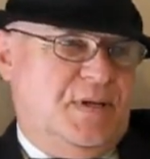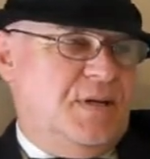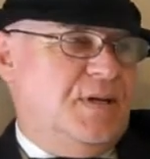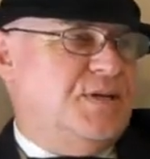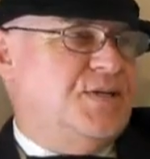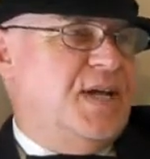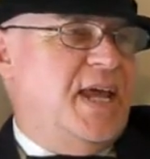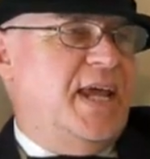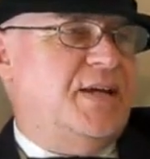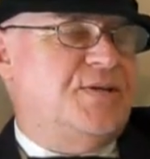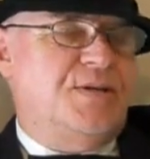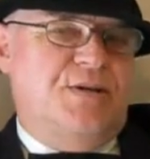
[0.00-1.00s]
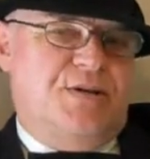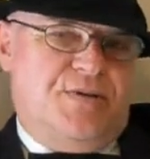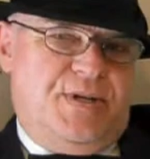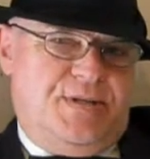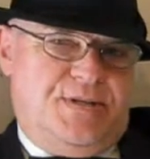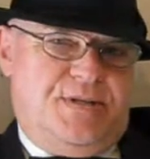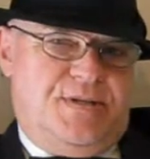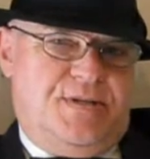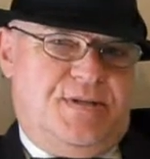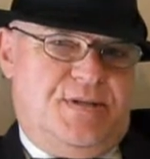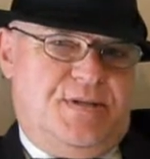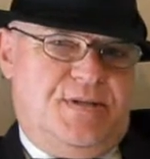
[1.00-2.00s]
Tax
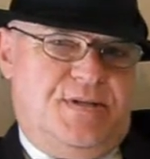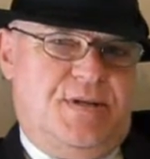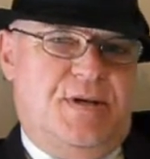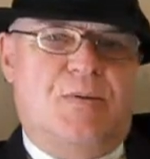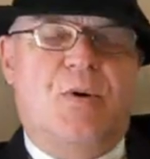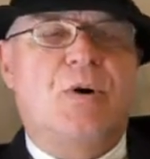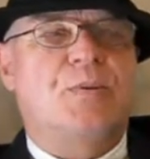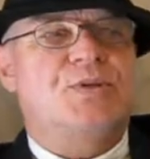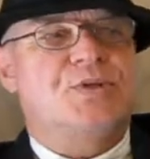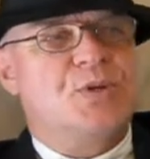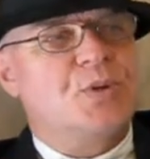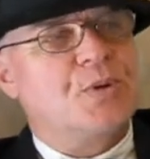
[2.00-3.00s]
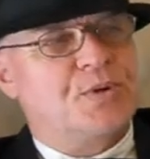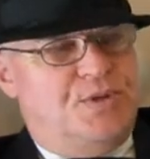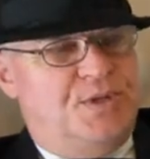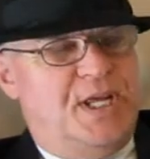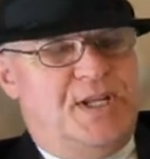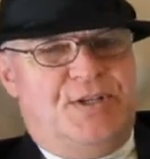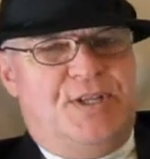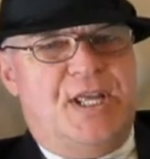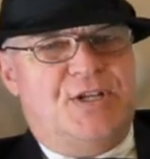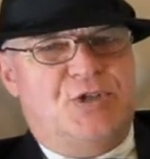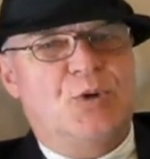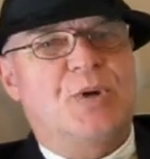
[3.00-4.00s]
increases. So, it's good
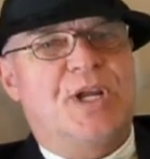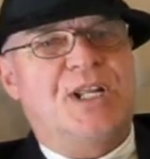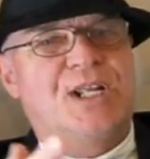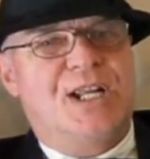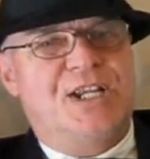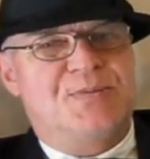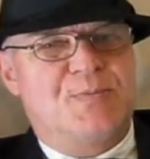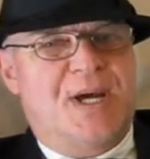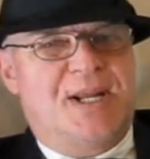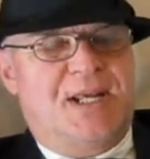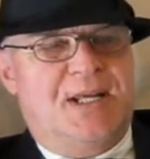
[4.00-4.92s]
that you're getting less money.